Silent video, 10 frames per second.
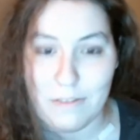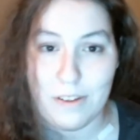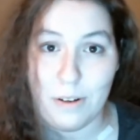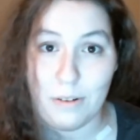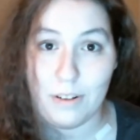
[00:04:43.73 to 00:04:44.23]

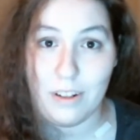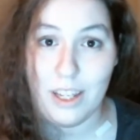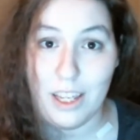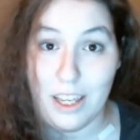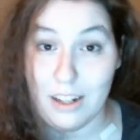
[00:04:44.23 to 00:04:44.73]
So,
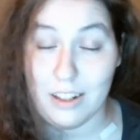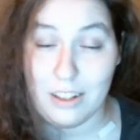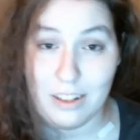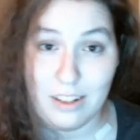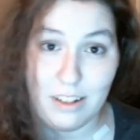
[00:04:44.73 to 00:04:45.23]

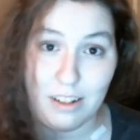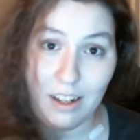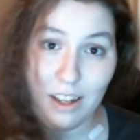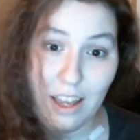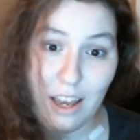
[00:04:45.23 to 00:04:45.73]
here,
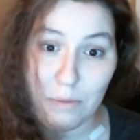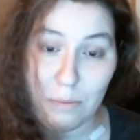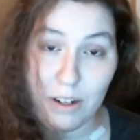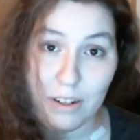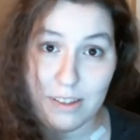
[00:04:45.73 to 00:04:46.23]
have a
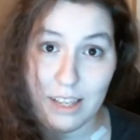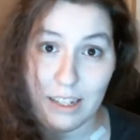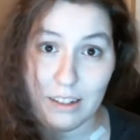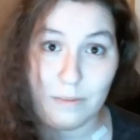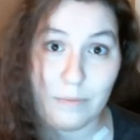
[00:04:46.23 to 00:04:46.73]
Percocet.